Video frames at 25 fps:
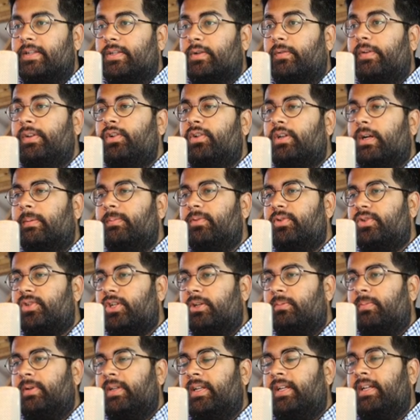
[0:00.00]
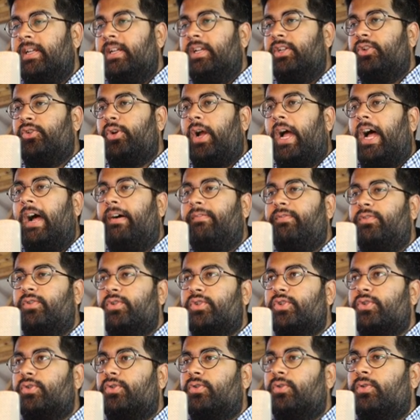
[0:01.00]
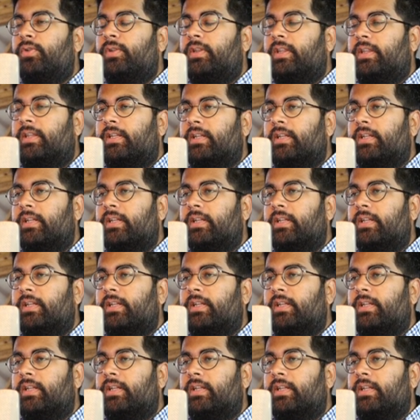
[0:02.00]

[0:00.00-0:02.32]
So when you come to Germany, you have to show